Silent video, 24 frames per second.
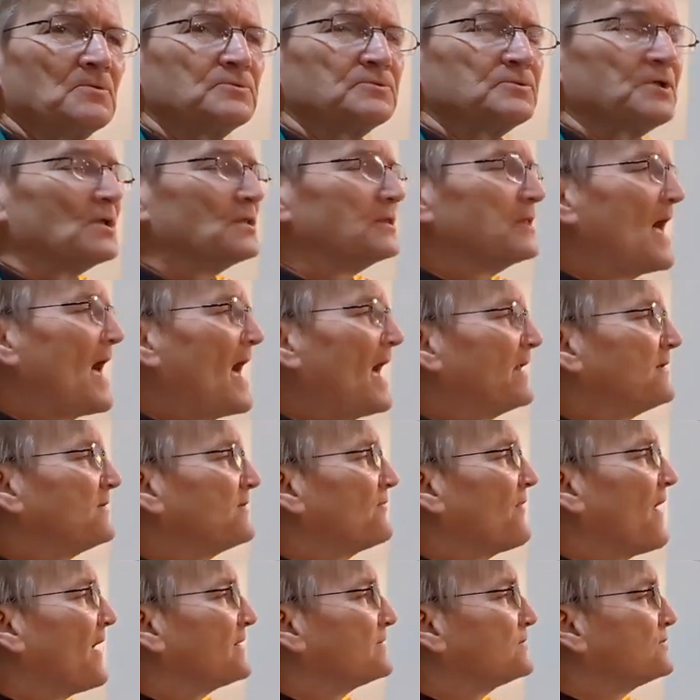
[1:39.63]
the
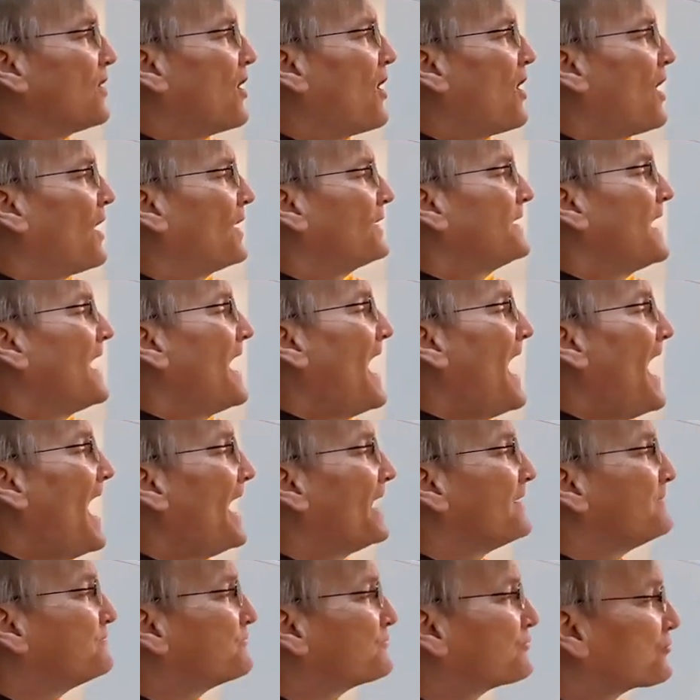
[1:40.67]
land that God
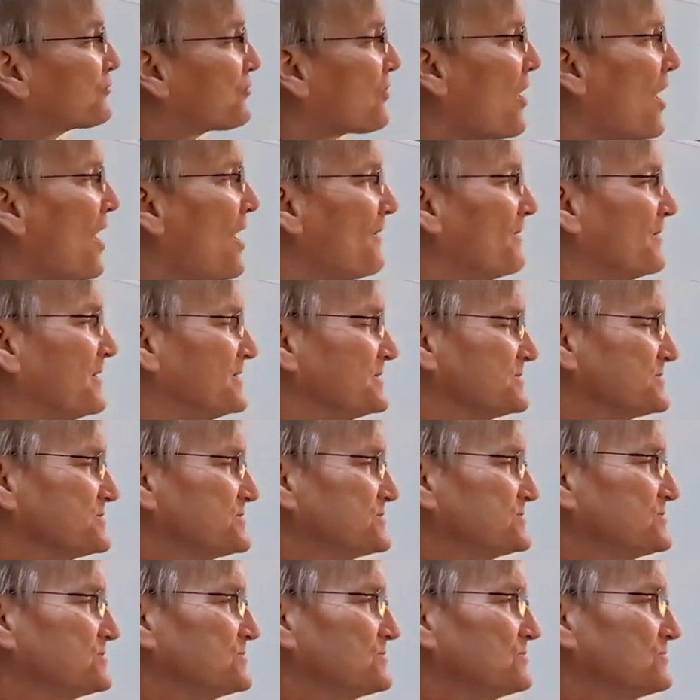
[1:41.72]
had
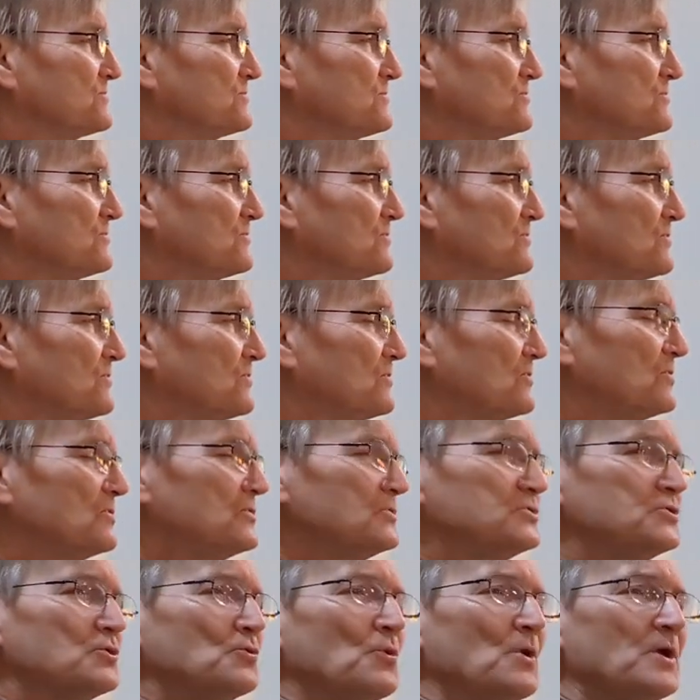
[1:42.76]
promised
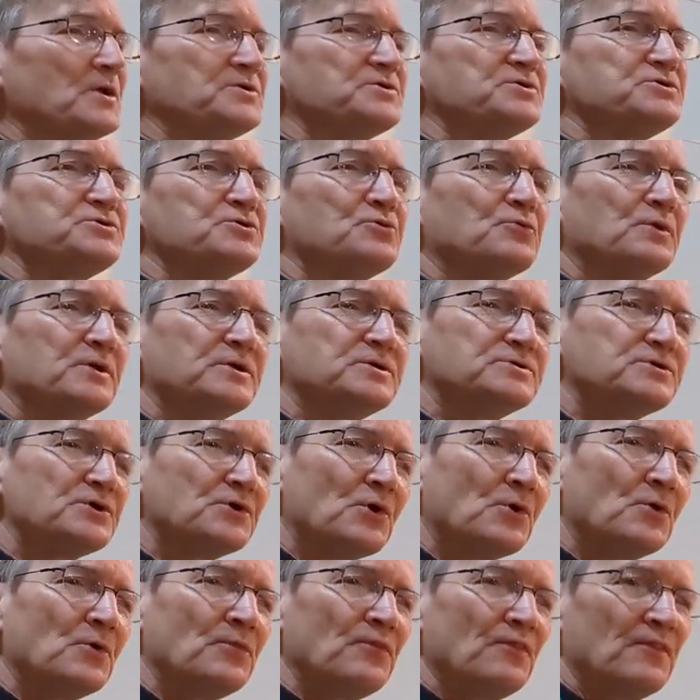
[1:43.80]
to which to
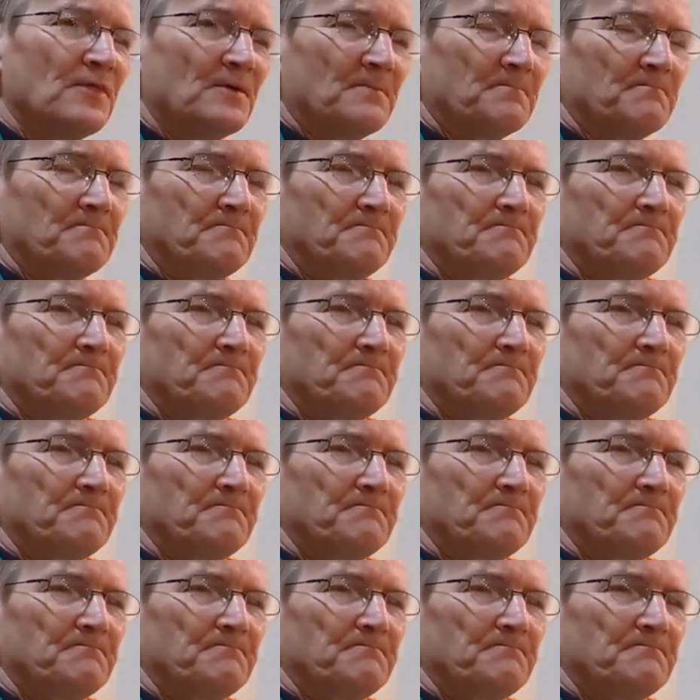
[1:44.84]
return them.